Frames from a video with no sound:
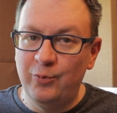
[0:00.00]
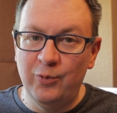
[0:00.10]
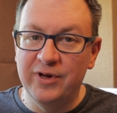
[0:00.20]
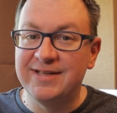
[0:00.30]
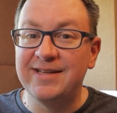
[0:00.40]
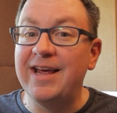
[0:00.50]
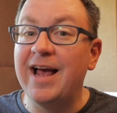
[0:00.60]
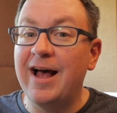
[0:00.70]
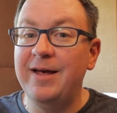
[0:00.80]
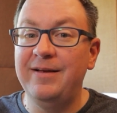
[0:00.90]
we'll see.
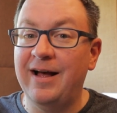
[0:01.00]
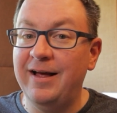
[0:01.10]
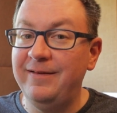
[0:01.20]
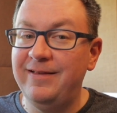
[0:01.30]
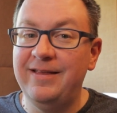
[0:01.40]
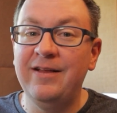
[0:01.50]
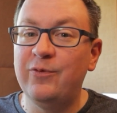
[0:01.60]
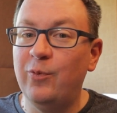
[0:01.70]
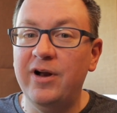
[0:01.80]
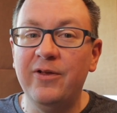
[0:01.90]

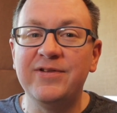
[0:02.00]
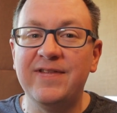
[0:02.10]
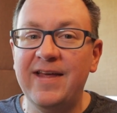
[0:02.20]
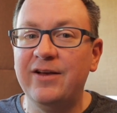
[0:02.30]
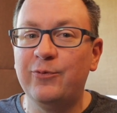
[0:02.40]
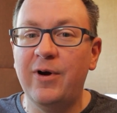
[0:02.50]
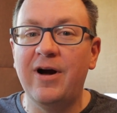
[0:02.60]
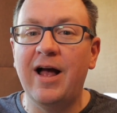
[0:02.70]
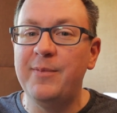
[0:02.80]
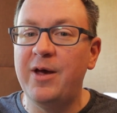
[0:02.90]
It's one of those things
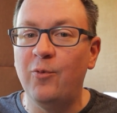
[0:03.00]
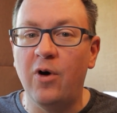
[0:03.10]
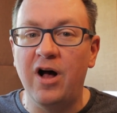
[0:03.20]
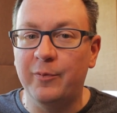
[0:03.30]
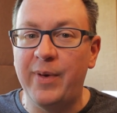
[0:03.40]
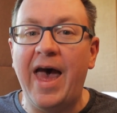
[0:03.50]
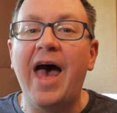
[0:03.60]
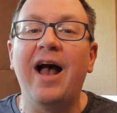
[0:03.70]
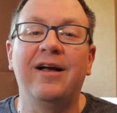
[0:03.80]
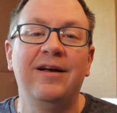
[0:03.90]
where I may walk
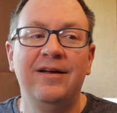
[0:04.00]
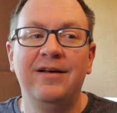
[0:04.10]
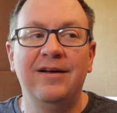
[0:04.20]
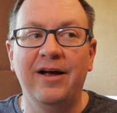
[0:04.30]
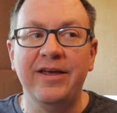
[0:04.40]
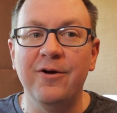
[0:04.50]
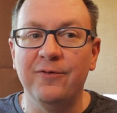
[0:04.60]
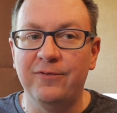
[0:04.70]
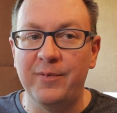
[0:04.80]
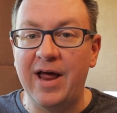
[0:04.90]
back a
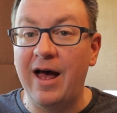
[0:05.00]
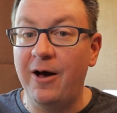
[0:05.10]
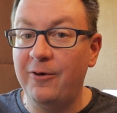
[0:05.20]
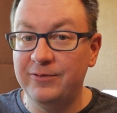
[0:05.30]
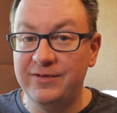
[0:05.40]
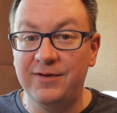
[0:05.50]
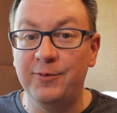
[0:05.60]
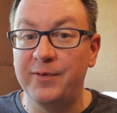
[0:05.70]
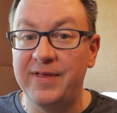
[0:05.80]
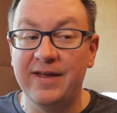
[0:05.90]
year from now
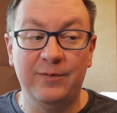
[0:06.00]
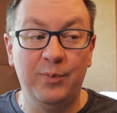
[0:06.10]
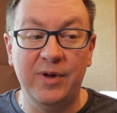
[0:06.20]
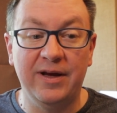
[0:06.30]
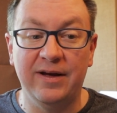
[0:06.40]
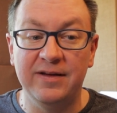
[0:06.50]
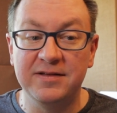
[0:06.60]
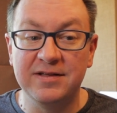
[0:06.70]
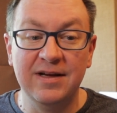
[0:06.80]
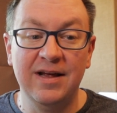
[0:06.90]
doing this
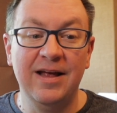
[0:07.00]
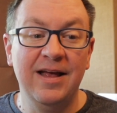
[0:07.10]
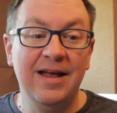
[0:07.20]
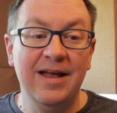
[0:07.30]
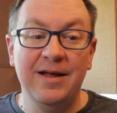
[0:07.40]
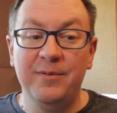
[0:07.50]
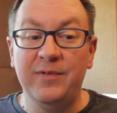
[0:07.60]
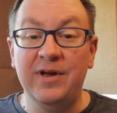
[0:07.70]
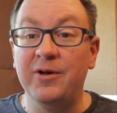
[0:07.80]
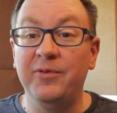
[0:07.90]
because,
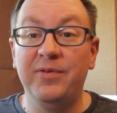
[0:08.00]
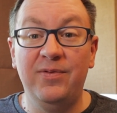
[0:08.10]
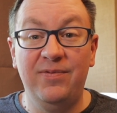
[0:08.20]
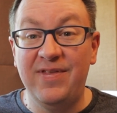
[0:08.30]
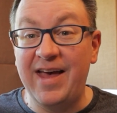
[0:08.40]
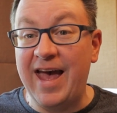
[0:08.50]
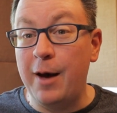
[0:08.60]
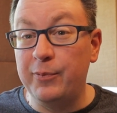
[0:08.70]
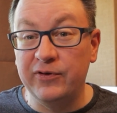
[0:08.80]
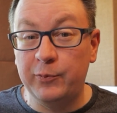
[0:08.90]
the
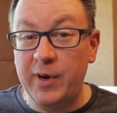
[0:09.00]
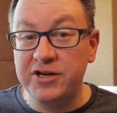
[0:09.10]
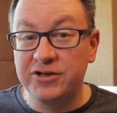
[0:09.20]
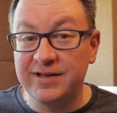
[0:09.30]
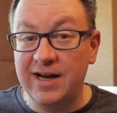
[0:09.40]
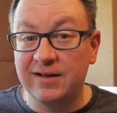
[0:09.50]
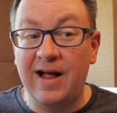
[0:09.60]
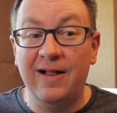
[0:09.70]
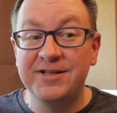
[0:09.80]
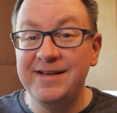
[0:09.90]
Apple Spatial
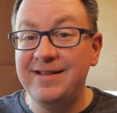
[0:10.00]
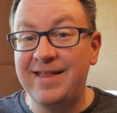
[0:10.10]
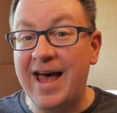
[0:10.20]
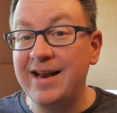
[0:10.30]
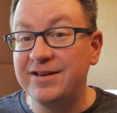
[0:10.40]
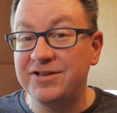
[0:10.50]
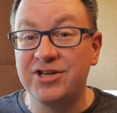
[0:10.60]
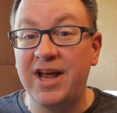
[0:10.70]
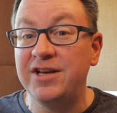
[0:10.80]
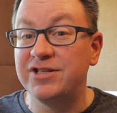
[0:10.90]
technology, that is
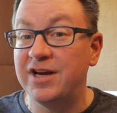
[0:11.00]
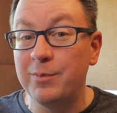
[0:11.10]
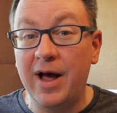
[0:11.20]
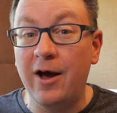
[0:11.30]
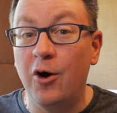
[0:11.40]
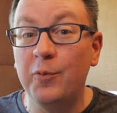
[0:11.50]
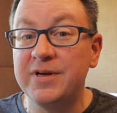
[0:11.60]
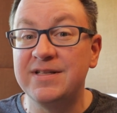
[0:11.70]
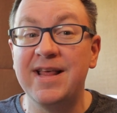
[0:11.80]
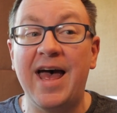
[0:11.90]
changing. My hope
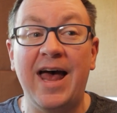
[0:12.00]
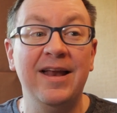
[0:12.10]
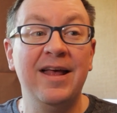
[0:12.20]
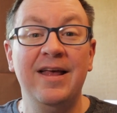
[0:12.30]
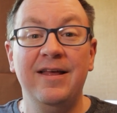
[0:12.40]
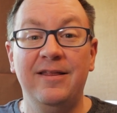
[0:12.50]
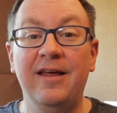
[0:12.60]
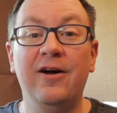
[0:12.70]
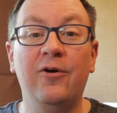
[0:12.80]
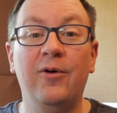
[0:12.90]
is that
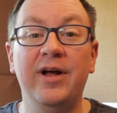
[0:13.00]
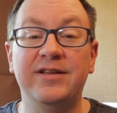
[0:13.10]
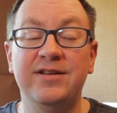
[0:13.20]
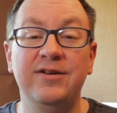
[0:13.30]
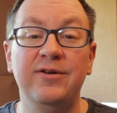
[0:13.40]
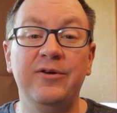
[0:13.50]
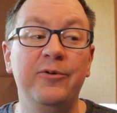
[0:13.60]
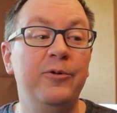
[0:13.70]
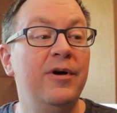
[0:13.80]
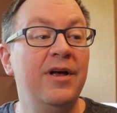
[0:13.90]
they're going
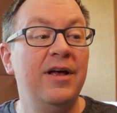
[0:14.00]
to